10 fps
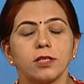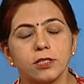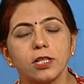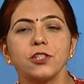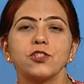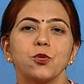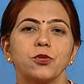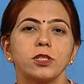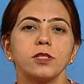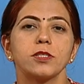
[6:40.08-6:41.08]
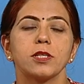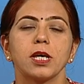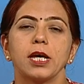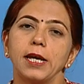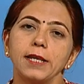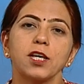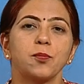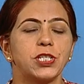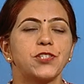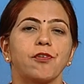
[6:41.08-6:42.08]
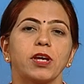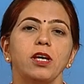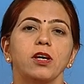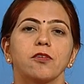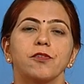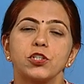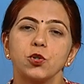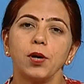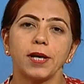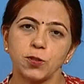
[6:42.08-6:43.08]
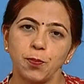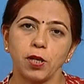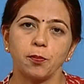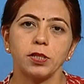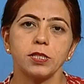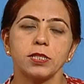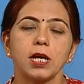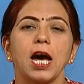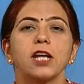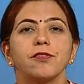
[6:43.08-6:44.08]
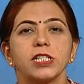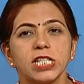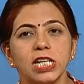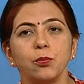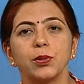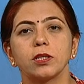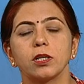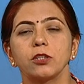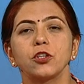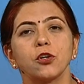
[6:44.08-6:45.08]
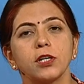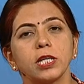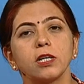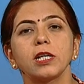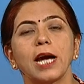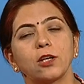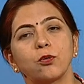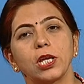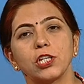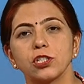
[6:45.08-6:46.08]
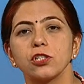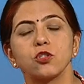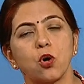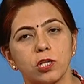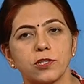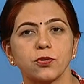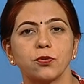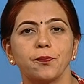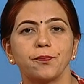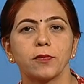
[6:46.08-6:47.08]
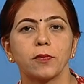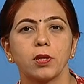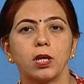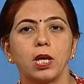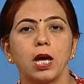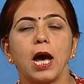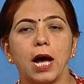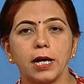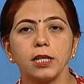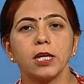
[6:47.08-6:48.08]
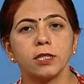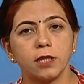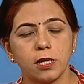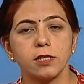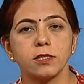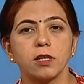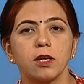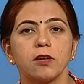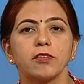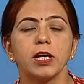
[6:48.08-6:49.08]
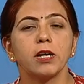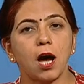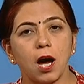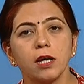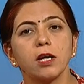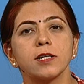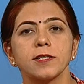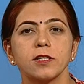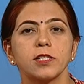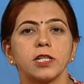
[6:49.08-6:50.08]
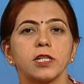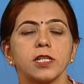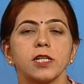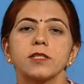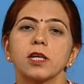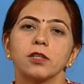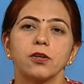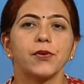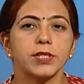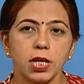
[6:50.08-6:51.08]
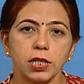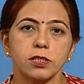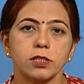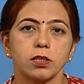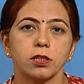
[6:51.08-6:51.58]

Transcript: Dear students, in chemistry, we do experiments and we deal with the theoretical calculations also. And in this, there are uncertainties in the result.